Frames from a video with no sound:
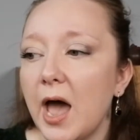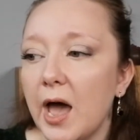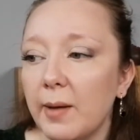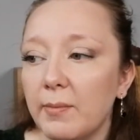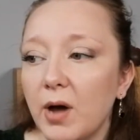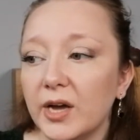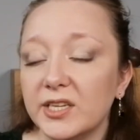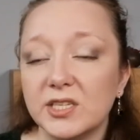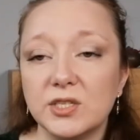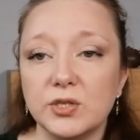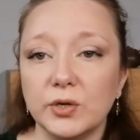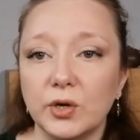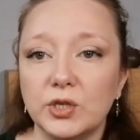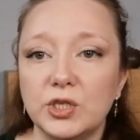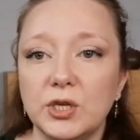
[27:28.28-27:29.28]
I
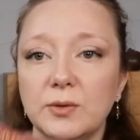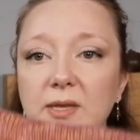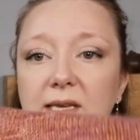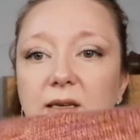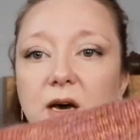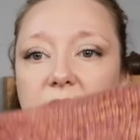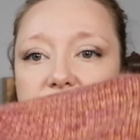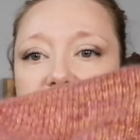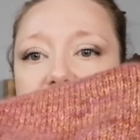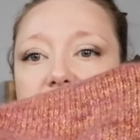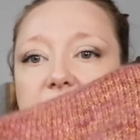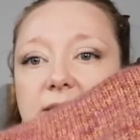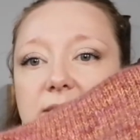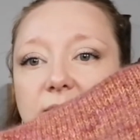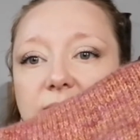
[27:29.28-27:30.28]
stuck to the larger
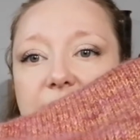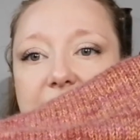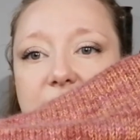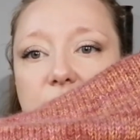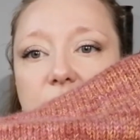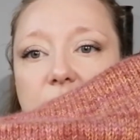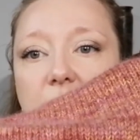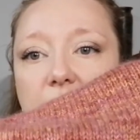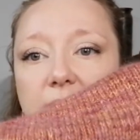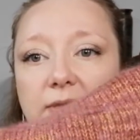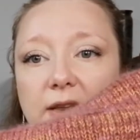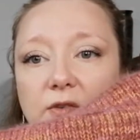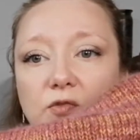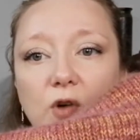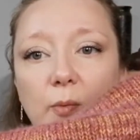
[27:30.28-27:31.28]
size of needle rather
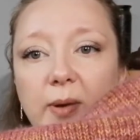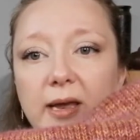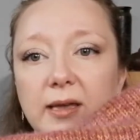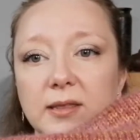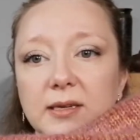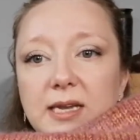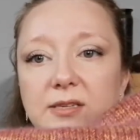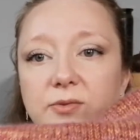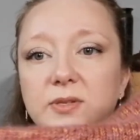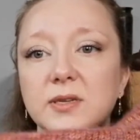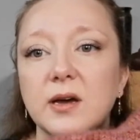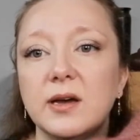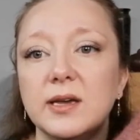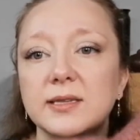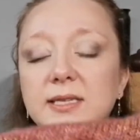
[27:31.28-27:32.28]
than dropping the needle
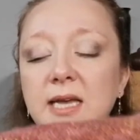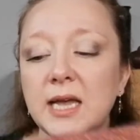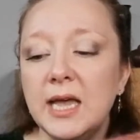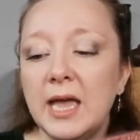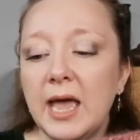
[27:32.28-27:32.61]
size.